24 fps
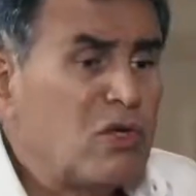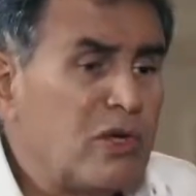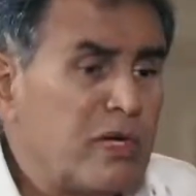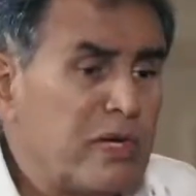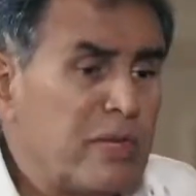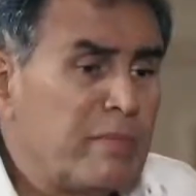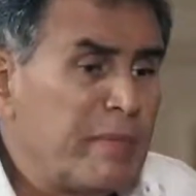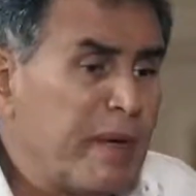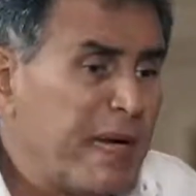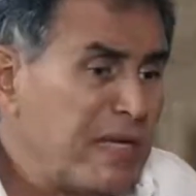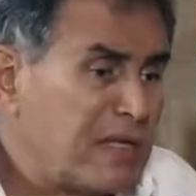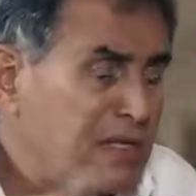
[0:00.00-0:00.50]
you
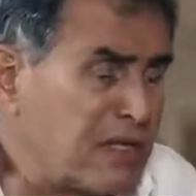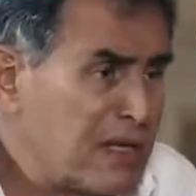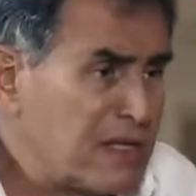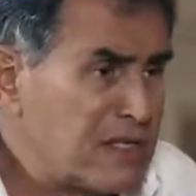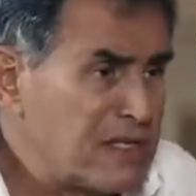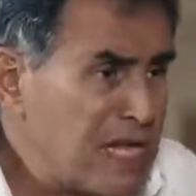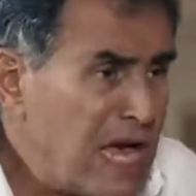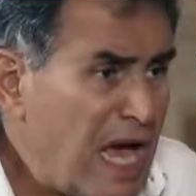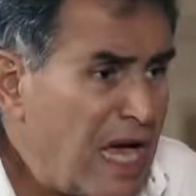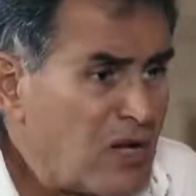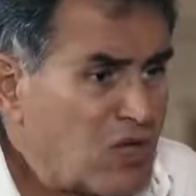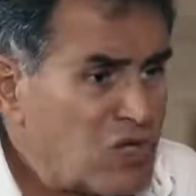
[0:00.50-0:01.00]
can make
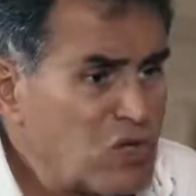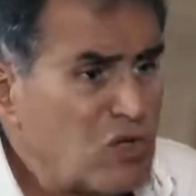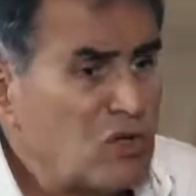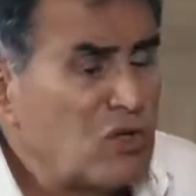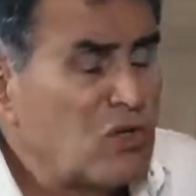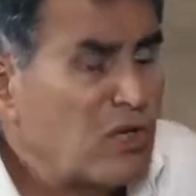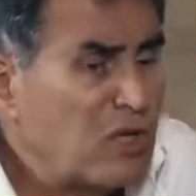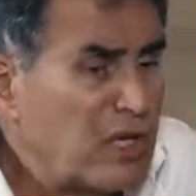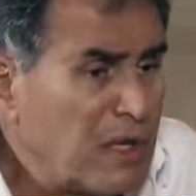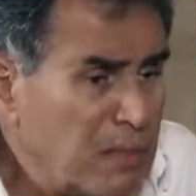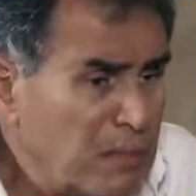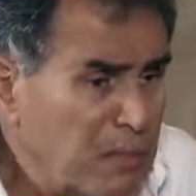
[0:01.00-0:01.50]
transactions,
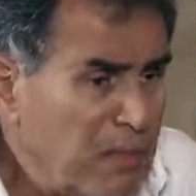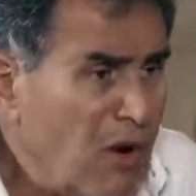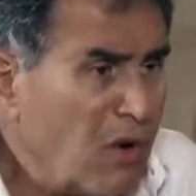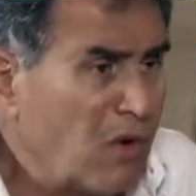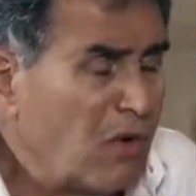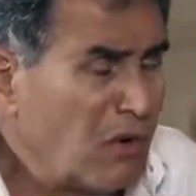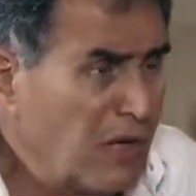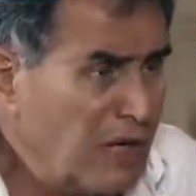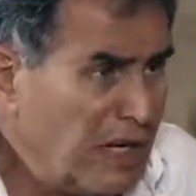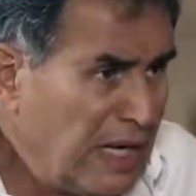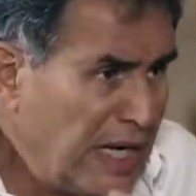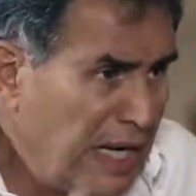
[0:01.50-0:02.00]
you can
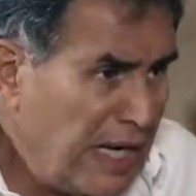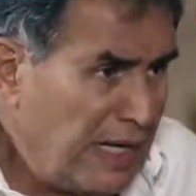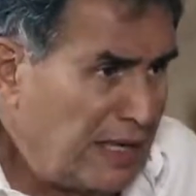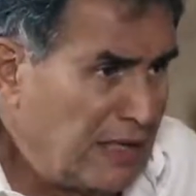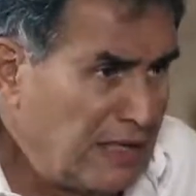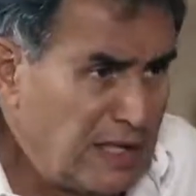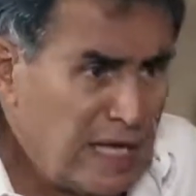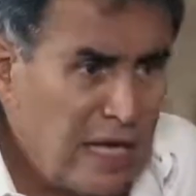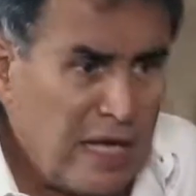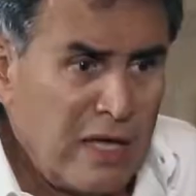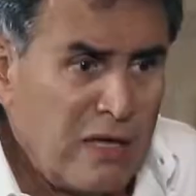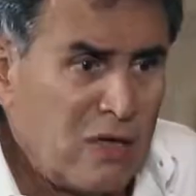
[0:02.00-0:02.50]
borrow and
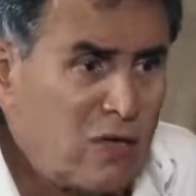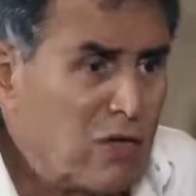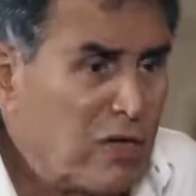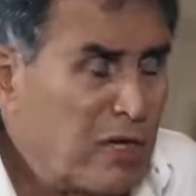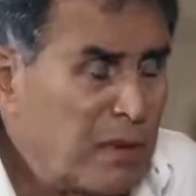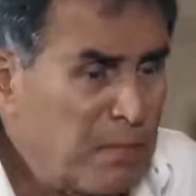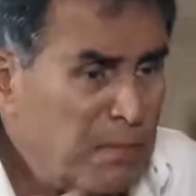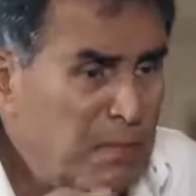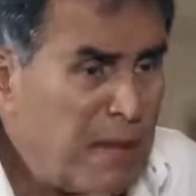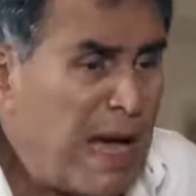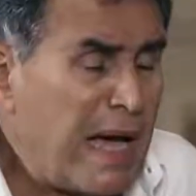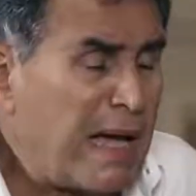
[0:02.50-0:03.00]
lend, you
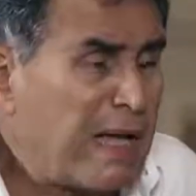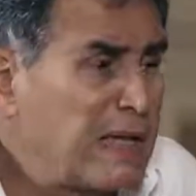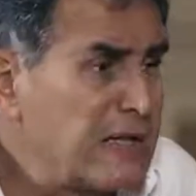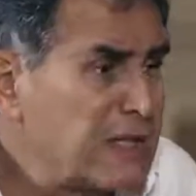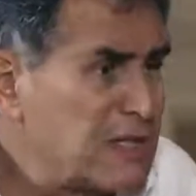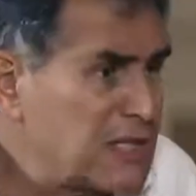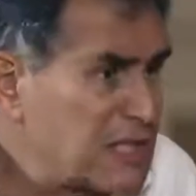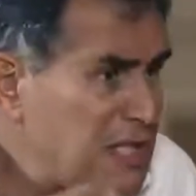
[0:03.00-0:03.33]
can buy and